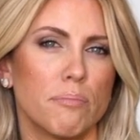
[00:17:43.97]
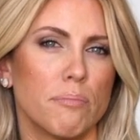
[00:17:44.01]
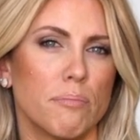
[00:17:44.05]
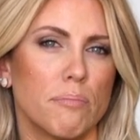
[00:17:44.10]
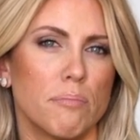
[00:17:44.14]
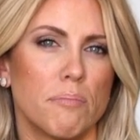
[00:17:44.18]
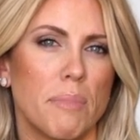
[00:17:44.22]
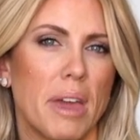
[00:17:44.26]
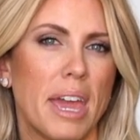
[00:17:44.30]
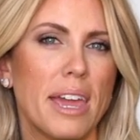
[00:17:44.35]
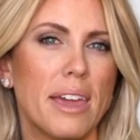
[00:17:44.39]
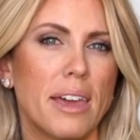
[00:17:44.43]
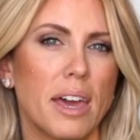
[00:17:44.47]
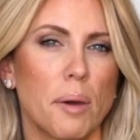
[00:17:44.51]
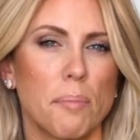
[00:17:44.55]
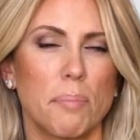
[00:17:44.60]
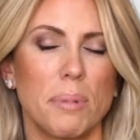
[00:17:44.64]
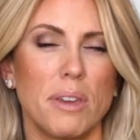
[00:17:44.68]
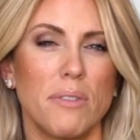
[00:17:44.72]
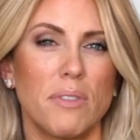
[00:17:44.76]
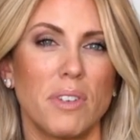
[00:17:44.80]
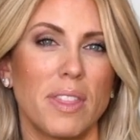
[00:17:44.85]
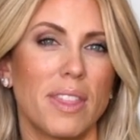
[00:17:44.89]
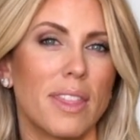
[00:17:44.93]
makeup
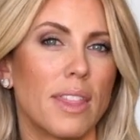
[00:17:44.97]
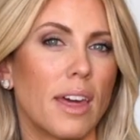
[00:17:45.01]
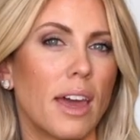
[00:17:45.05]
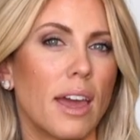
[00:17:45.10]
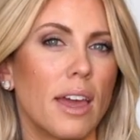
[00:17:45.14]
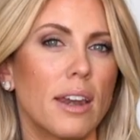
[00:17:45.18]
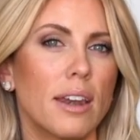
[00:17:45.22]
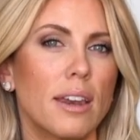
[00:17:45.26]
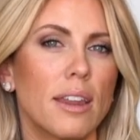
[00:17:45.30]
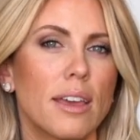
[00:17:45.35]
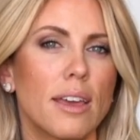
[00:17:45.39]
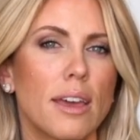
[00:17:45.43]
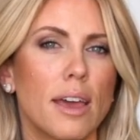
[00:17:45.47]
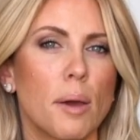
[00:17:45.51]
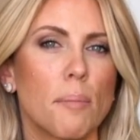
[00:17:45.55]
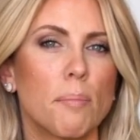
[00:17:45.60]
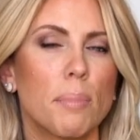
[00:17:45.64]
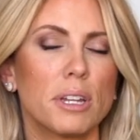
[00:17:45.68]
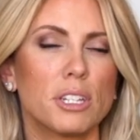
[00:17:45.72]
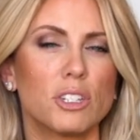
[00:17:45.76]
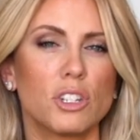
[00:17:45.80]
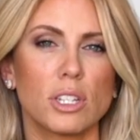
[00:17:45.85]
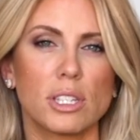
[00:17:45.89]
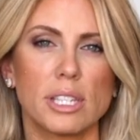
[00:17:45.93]
even then,
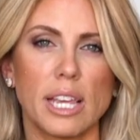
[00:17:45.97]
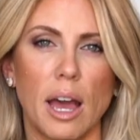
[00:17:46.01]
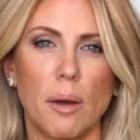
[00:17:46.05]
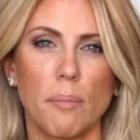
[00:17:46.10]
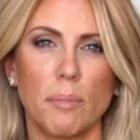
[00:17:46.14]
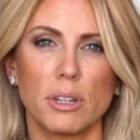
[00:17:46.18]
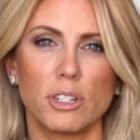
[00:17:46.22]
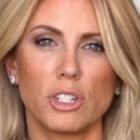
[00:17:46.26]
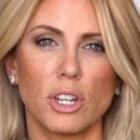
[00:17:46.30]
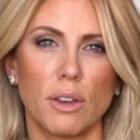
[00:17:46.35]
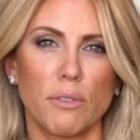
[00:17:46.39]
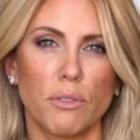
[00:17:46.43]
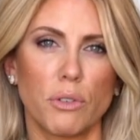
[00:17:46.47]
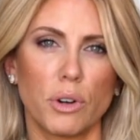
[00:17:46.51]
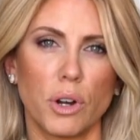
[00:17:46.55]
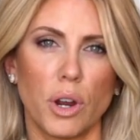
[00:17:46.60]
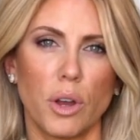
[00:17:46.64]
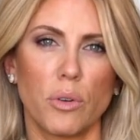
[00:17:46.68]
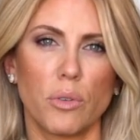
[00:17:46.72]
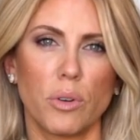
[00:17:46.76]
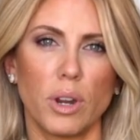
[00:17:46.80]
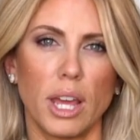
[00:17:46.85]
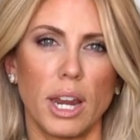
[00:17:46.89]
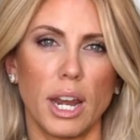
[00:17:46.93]
but just how much I've
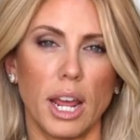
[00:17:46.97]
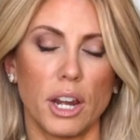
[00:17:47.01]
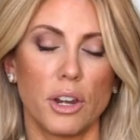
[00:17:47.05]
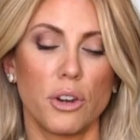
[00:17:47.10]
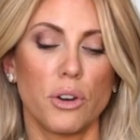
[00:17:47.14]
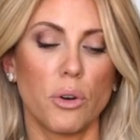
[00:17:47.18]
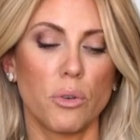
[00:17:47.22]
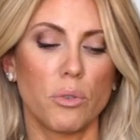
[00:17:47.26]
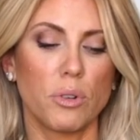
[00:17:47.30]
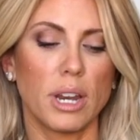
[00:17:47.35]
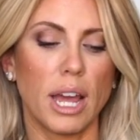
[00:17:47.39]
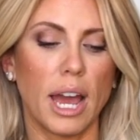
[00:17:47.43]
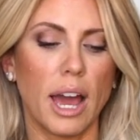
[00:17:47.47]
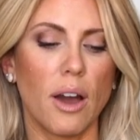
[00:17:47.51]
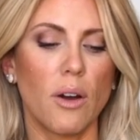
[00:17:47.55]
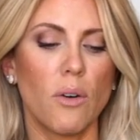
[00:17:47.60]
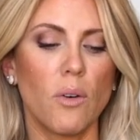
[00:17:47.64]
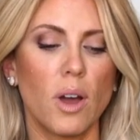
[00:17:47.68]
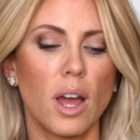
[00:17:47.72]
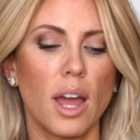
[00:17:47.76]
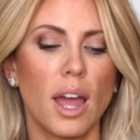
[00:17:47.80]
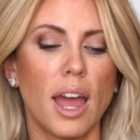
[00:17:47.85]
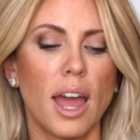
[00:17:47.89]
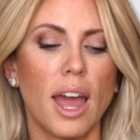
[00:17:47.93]
grown and I know
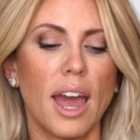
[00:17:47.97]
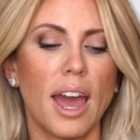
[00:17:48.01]
now.